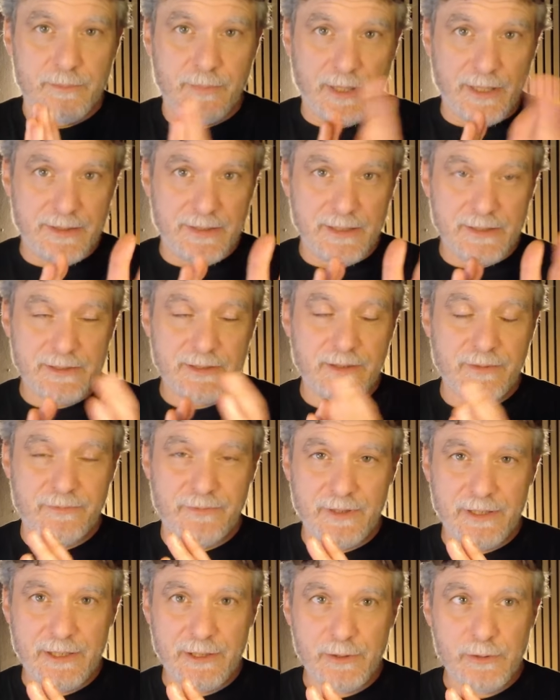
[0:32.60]
By the end of the
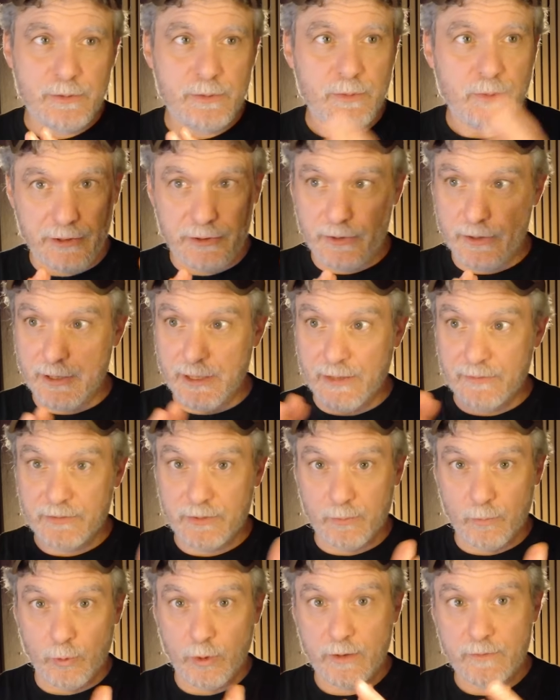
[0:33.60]
video, you're going to have
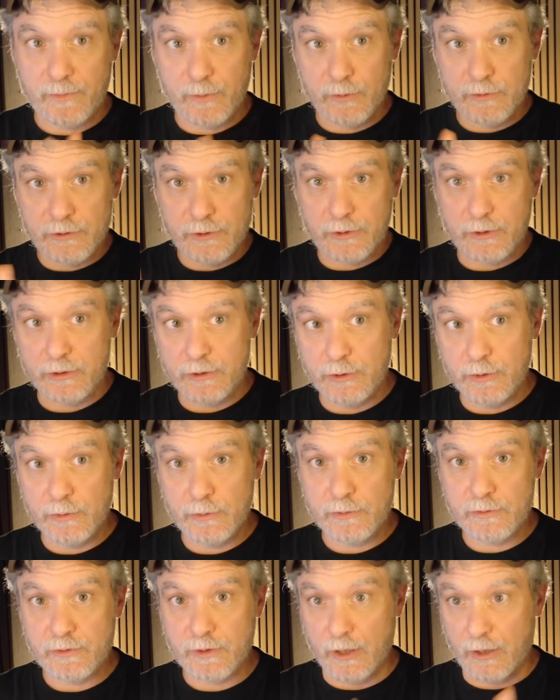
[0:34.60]
some workflows you can
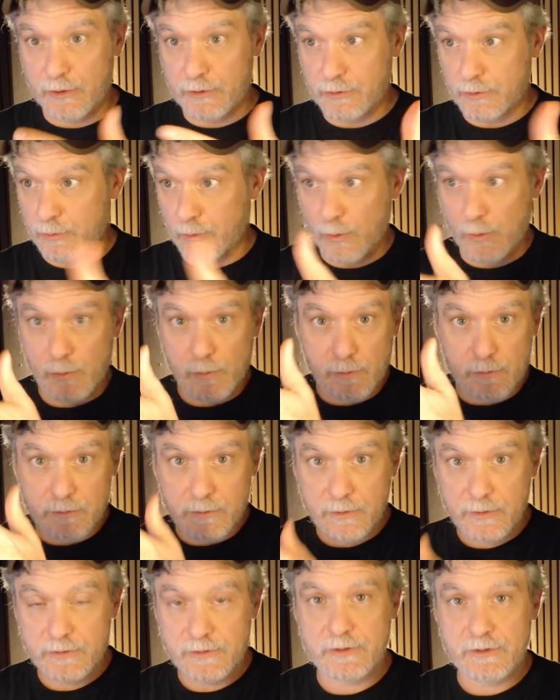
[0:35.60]
use on your
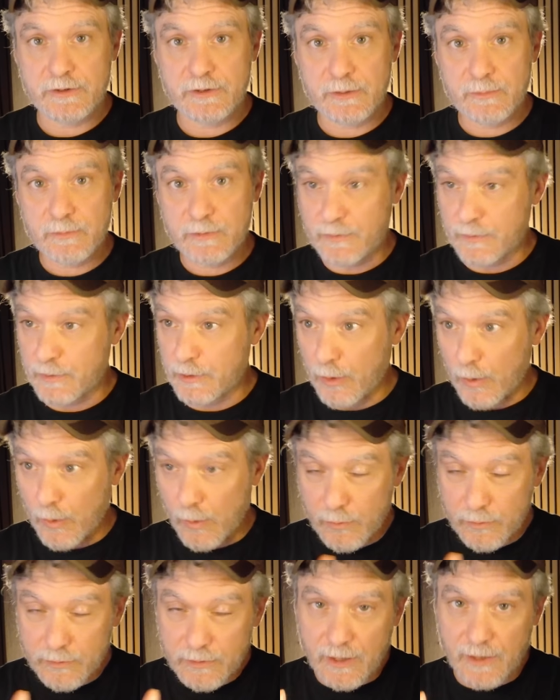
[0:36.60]
own systems for your
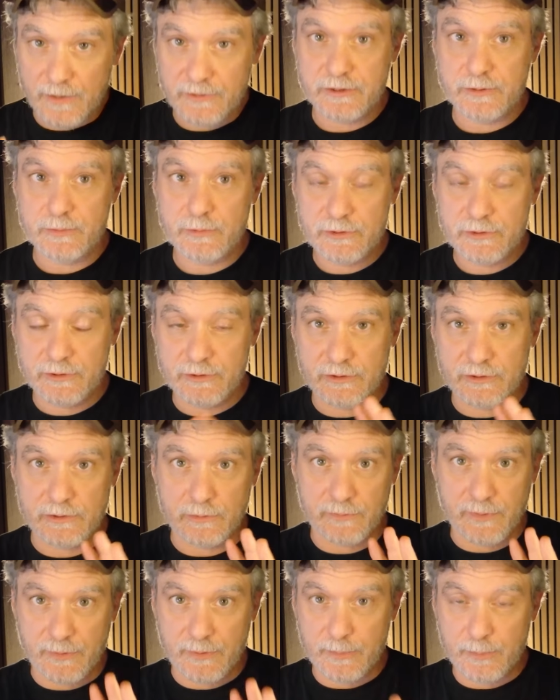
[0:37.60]
own customers because these are
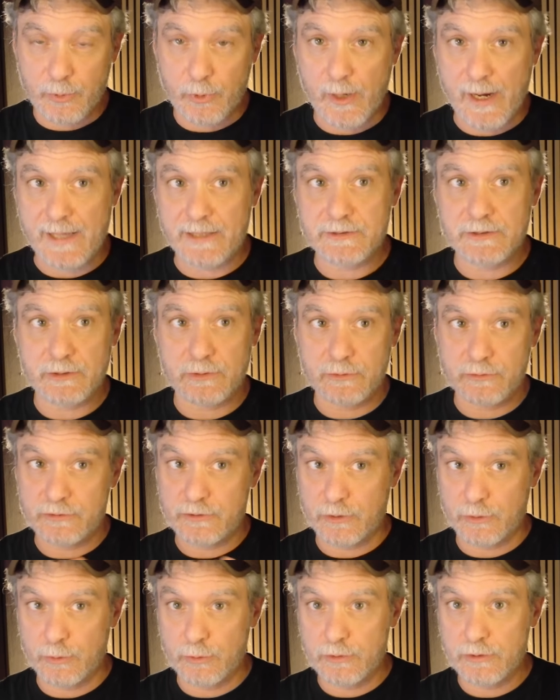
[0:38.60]
very practical
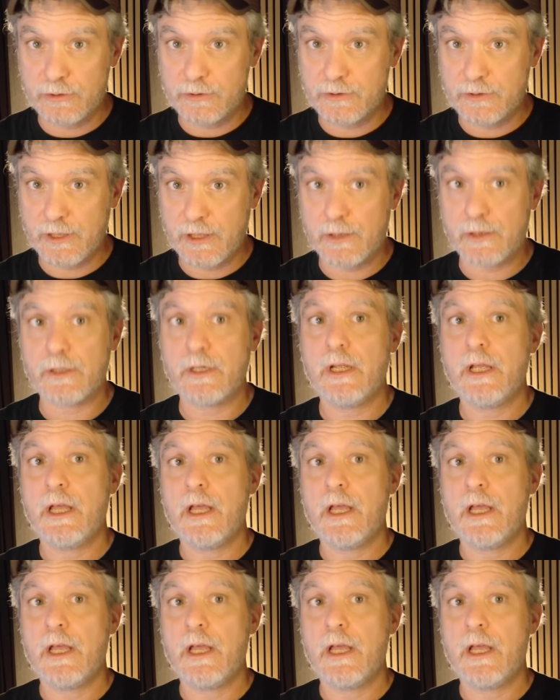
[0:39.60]
solutions here.